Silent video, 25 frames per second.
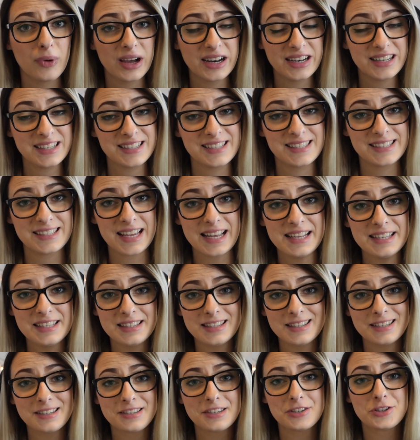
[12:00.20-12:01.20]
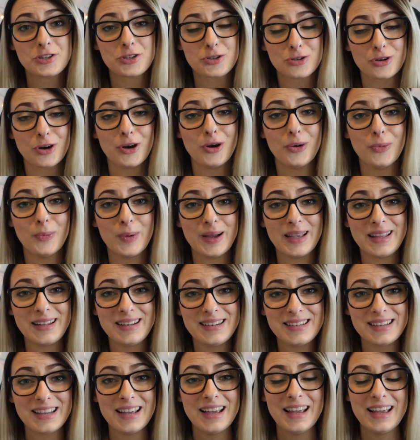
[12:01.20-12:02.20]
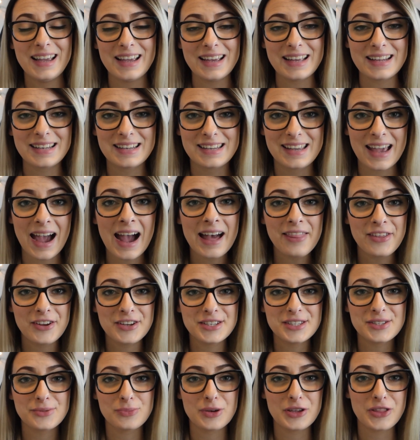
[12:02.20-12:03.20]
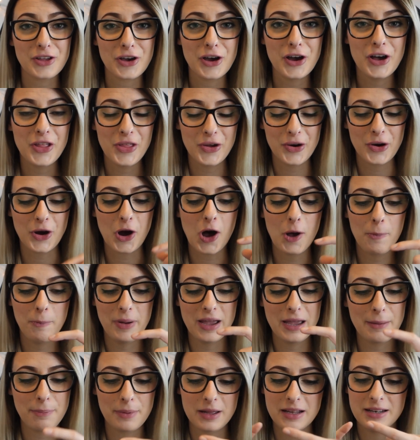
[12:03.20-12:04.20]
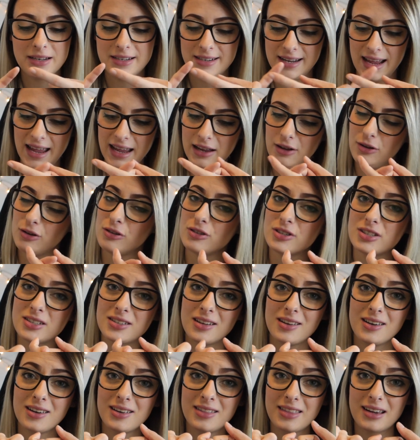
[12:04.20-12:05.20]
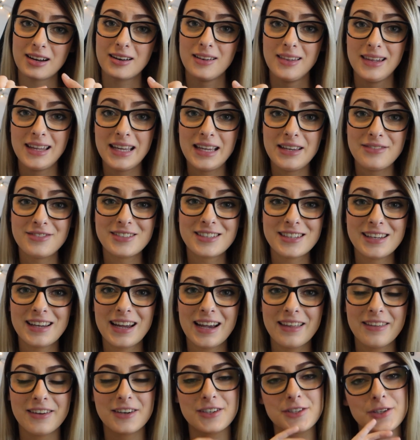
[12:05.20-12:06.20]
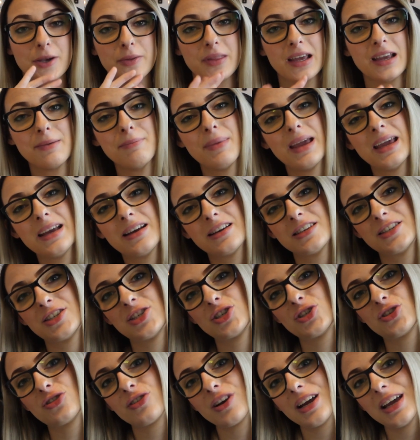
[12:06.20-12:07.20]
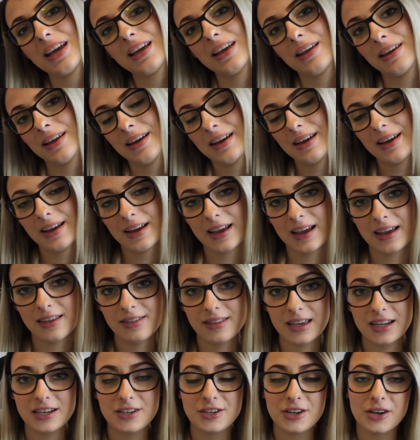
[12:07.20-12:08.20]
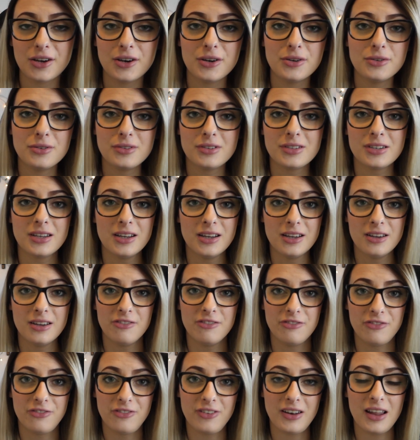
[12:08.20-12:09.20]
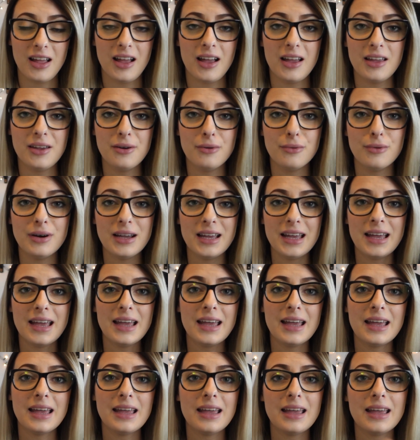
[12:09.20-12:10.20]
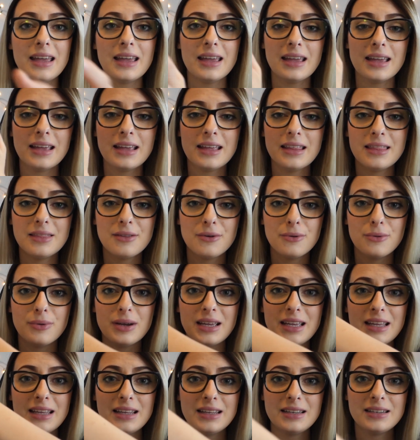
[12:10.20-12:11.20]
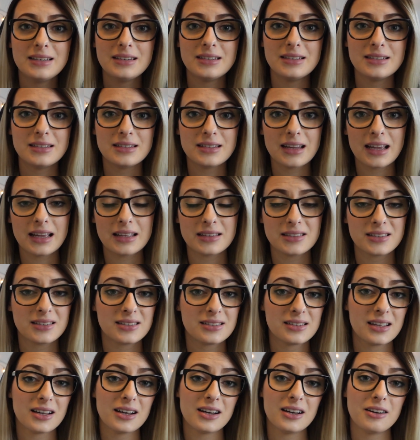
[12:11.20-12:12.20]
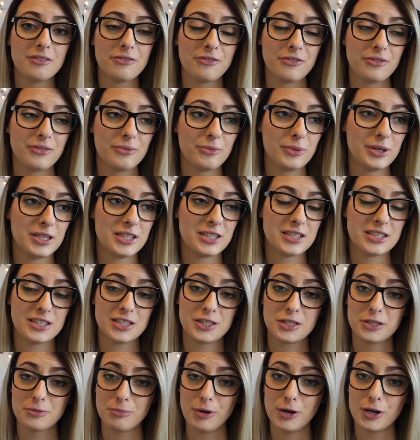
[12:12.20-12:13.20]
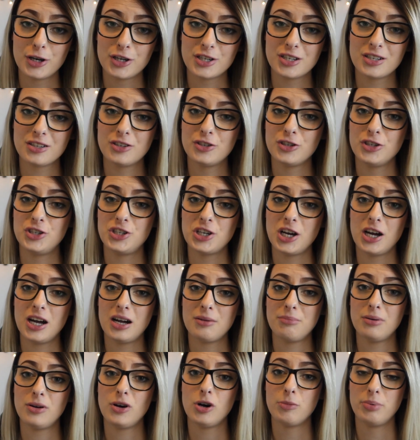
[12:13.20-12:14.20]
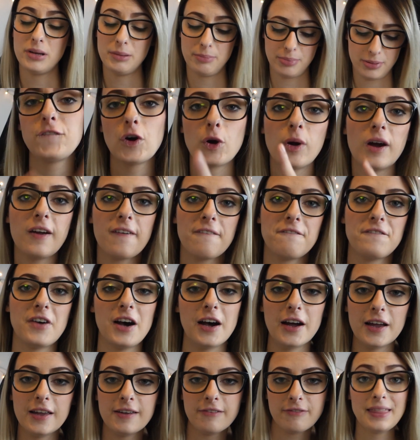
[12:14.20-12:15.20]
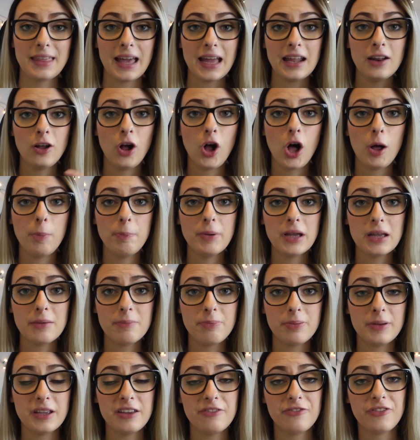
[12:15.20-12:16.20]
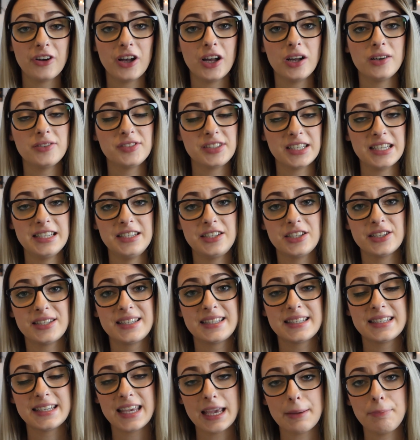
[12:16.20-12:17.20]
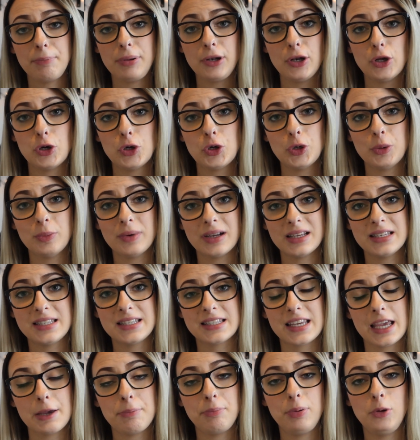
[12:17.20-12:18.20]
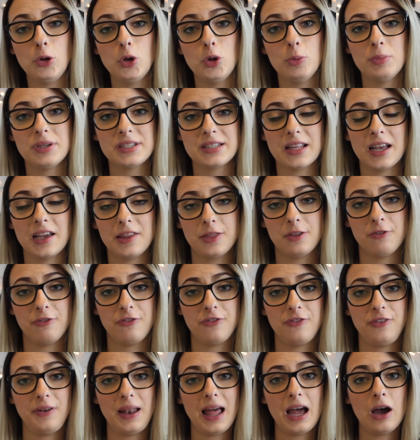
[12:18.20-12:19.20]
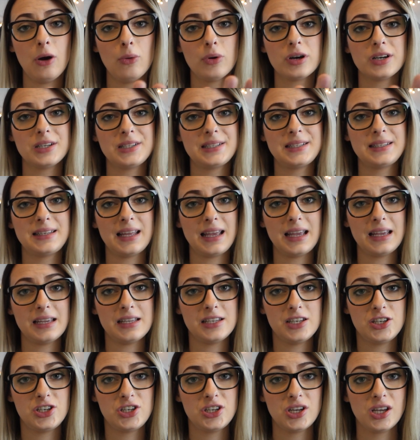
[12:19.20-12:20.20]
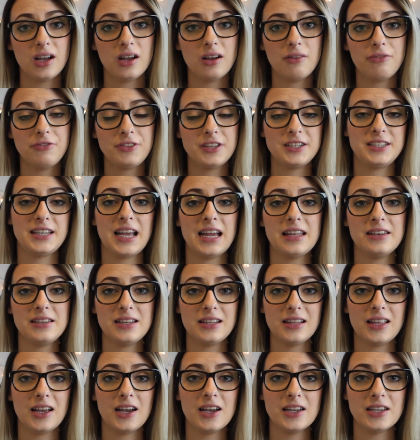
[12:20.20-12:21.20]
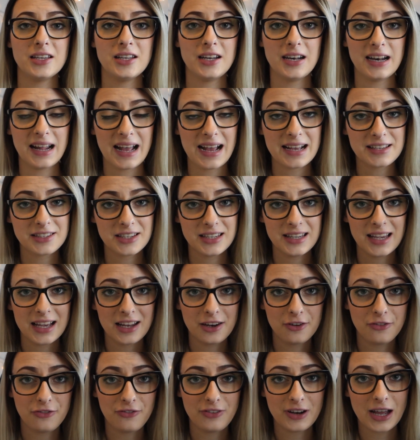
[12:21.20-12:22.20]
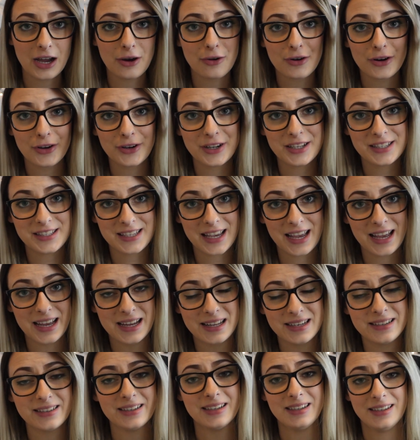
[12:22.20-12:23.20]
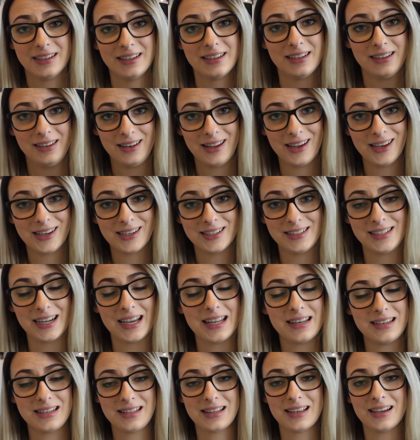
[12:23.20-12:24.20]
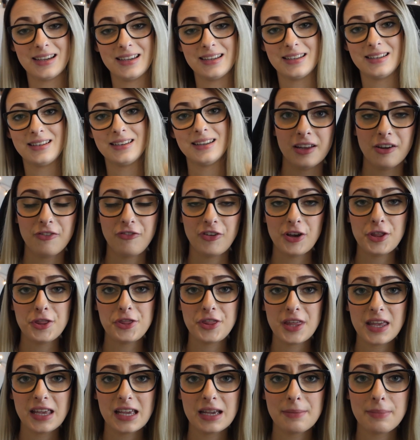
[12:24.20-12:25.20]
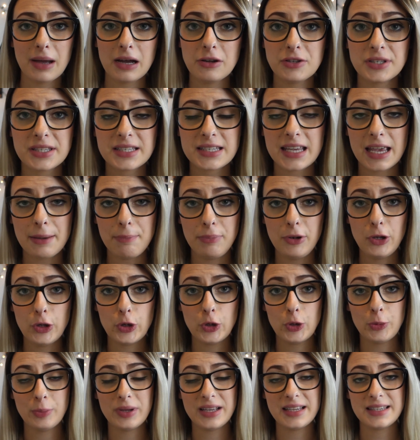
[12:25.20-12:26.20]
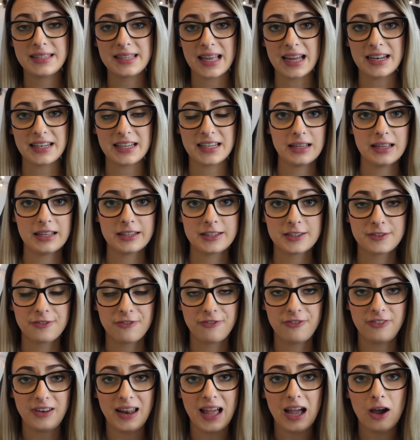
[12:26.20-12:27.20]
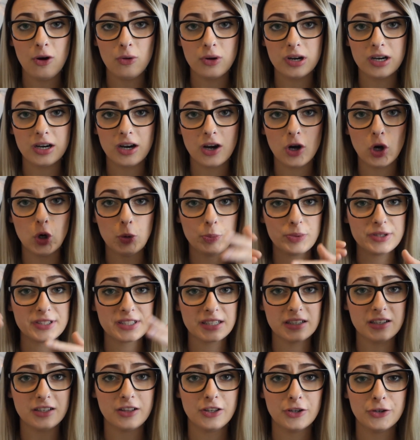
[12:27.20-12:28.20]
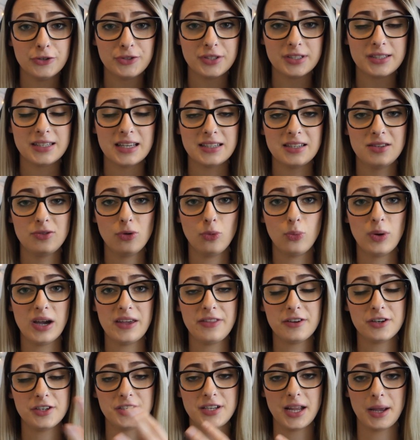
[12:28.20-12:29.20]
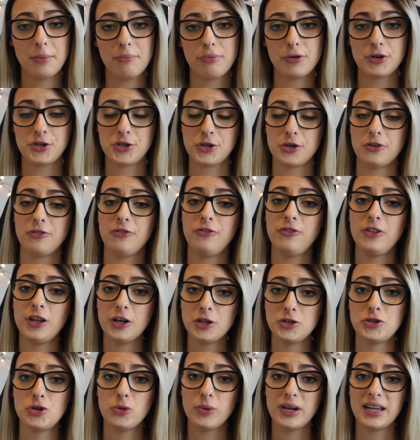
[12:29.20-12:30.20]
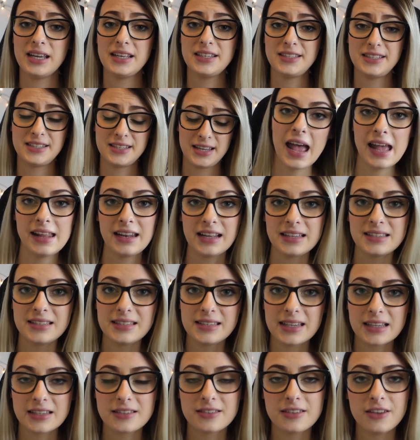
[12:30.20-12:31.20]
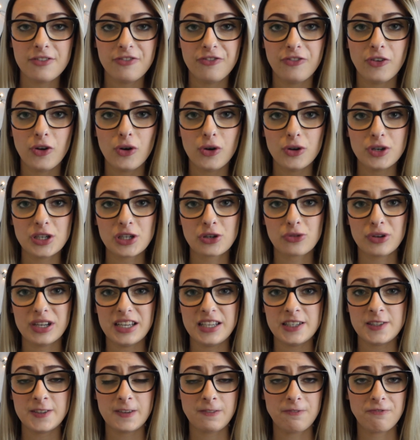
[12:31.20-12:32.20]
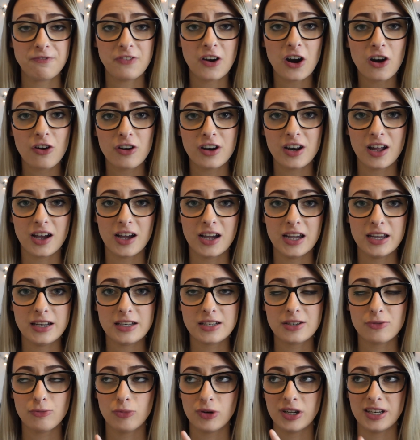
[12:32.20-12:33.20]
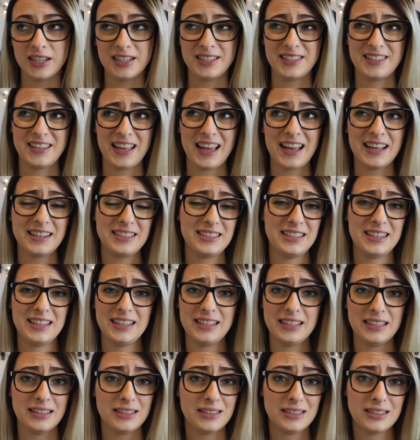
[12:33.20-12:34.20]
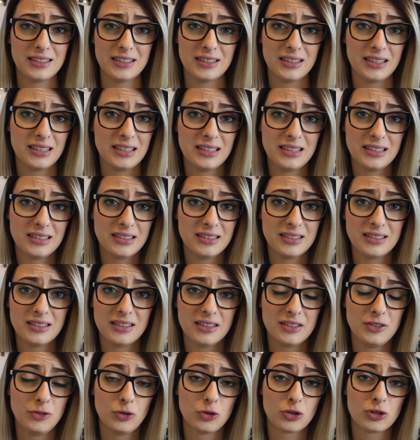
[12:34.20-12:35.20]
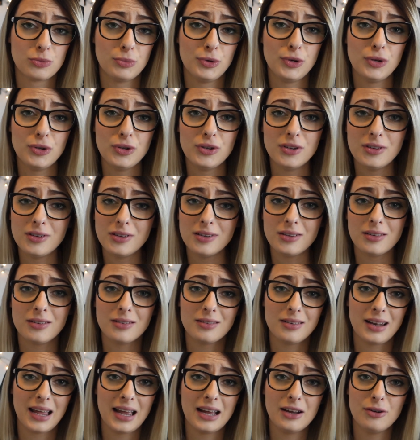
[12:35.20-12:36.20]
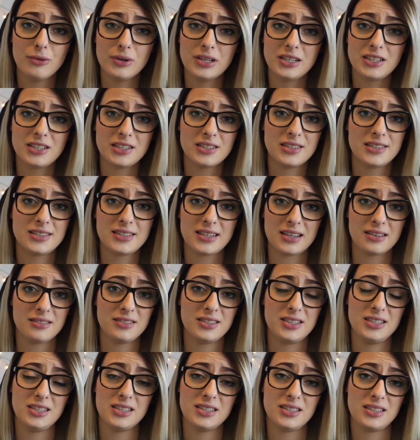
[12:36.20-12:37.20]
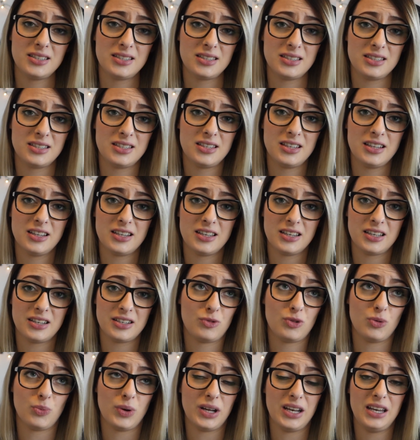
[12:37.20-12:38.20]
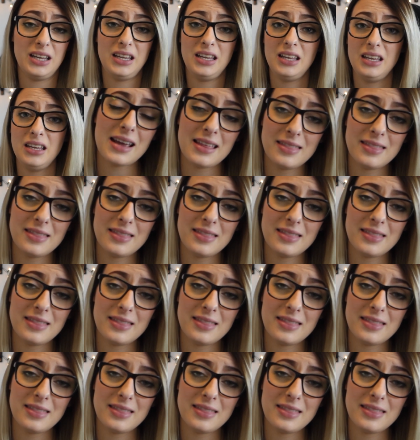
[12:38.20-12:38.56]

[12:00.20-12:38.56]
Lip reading: when it senses a strong wind, it gathers with other Hoppip and tangles like their leaves together so they make a string and they don't fly away in the wind and stuff, which is smart. Good job, Hoppip. 4 out of 5. Then Hoppip evolves into Skiploom, and Skiploom is like the flower stage of the dandelion. It has a yellow flower on its head, like a dandelion. A fun thing about Skiploom is that its flower opens and closes as the weather temperature fluctuates, and at 64 degrees Fahrenheit, what is that in normal language, in Celsius, is like 20.